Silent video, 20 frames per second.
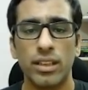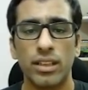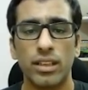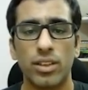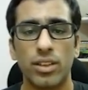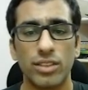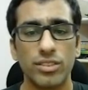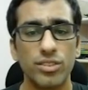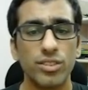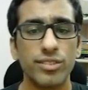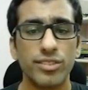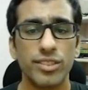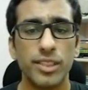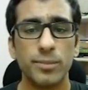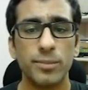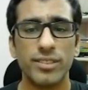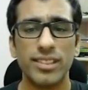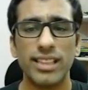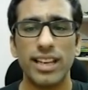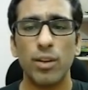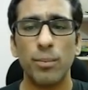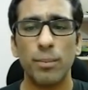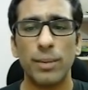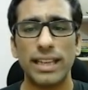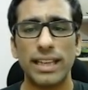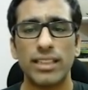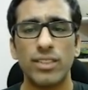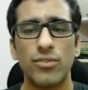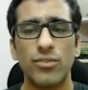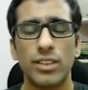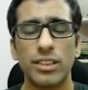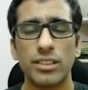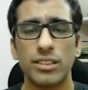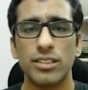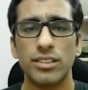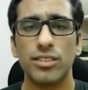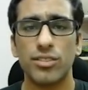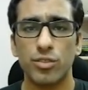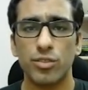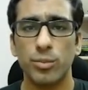Console scripts allow Python
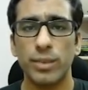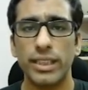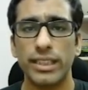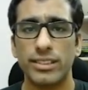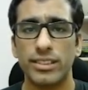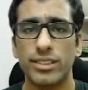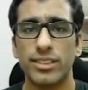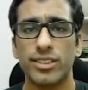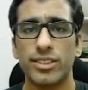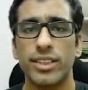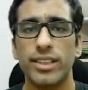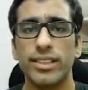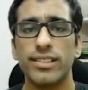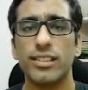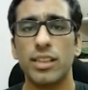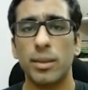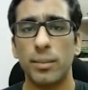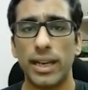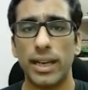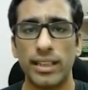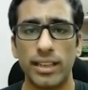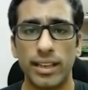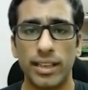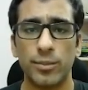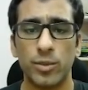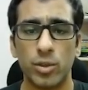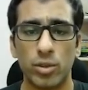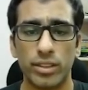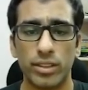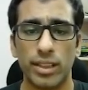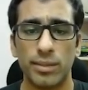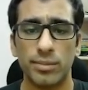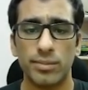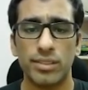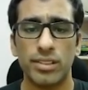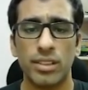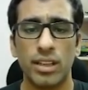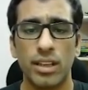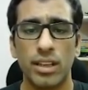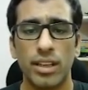functions to be registered as command line
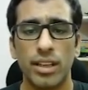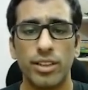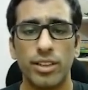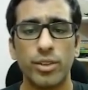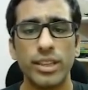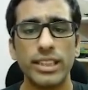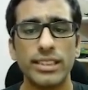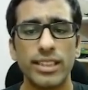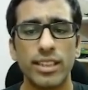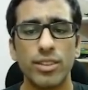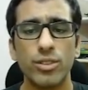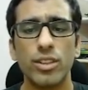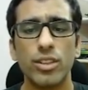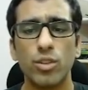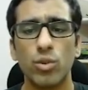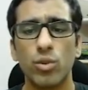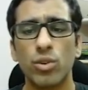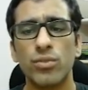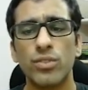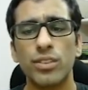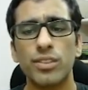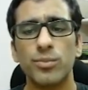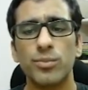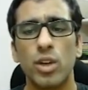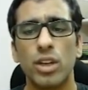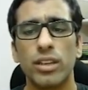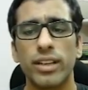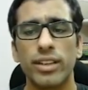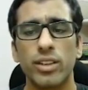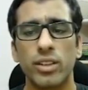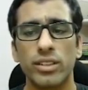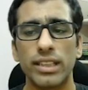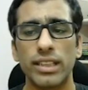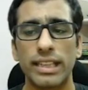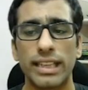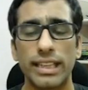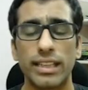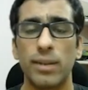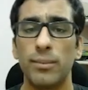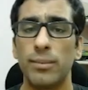programs. You can check out the code for smallgit on the
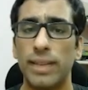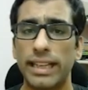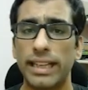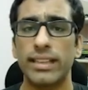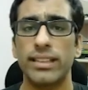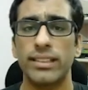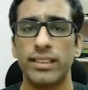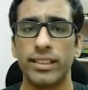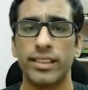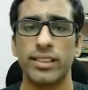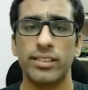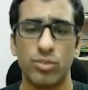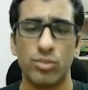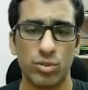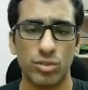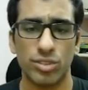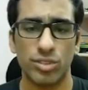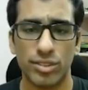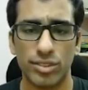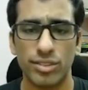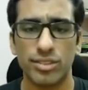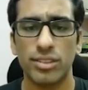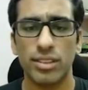GitHub link in the resources.